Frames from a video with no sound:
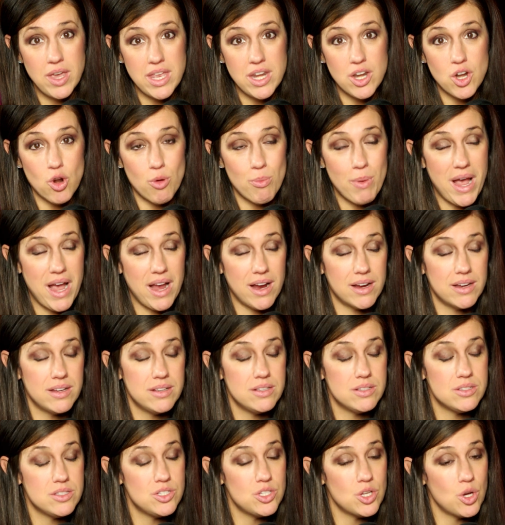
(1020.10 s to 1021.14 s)
gain it all back.
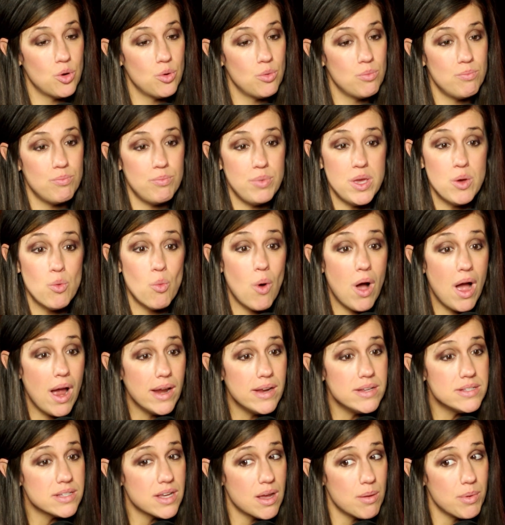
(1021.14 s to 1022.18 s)
So be
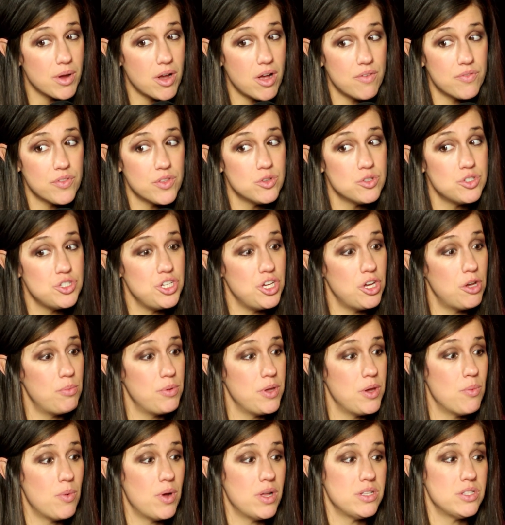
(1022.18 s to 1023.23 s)
wise coming off those
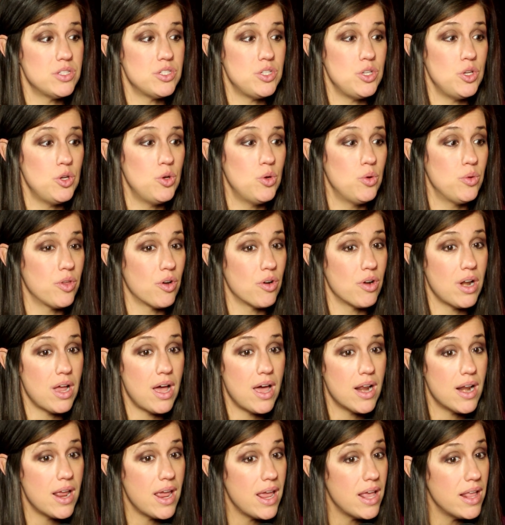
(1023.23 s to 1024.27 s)
GLP-1s too. They're
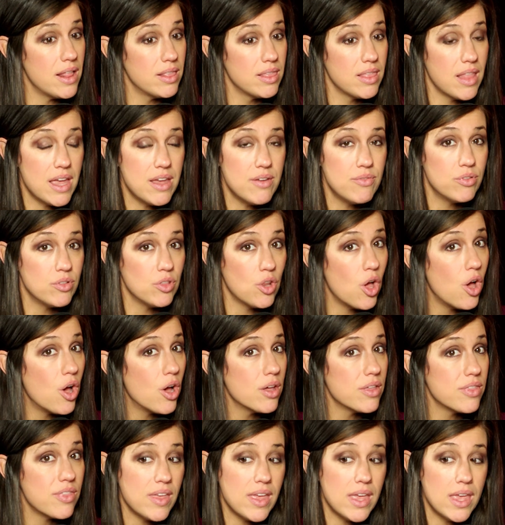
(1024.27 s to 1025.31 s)
not a
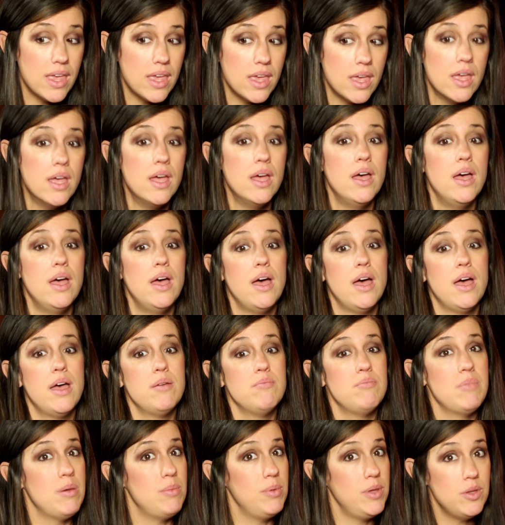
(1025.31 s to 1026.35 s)
lifelong thing.
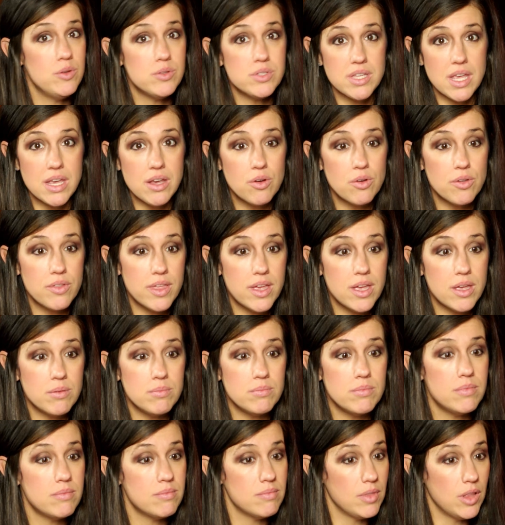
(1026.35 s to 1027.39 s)
Maybe you cycle
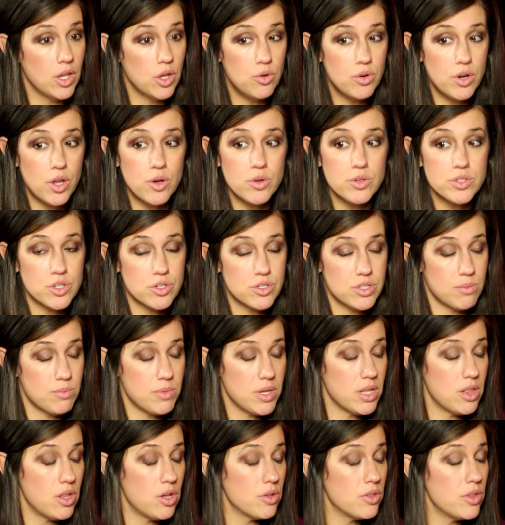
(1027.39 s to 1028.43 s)
them, low dose or
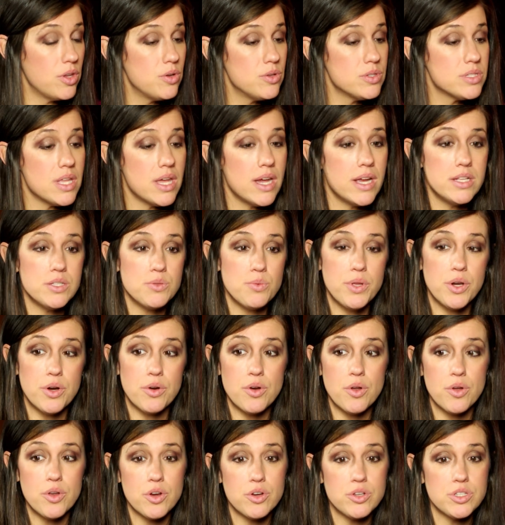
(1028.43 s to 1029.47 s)
something along those lines. We
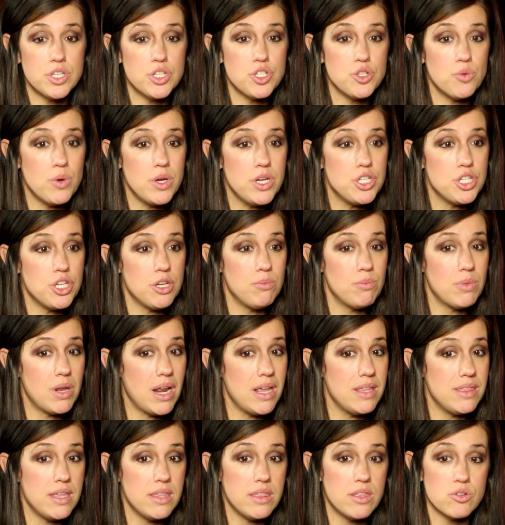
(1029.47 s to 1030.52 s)
don't know your situation, but
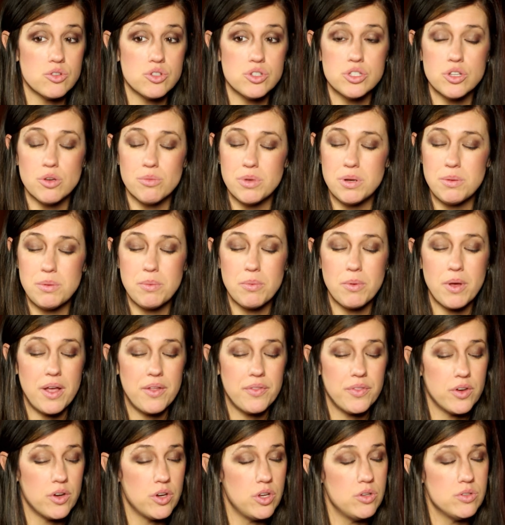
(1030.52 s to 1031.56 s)
I think there's so many people
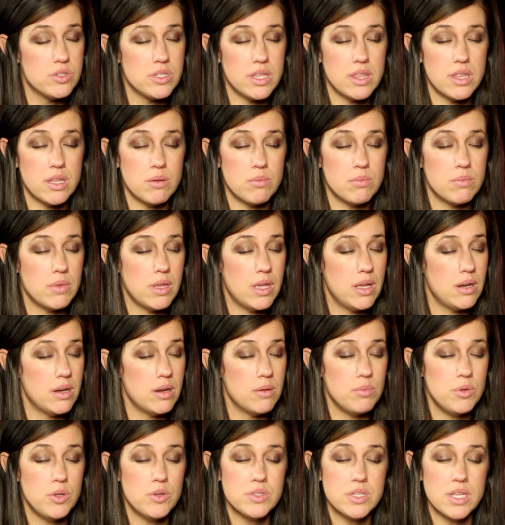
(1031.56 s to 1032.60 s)
out there using them and
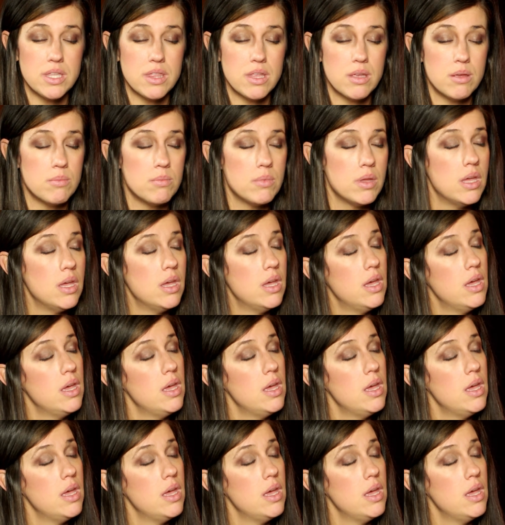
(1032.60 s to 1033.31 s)
abusing them.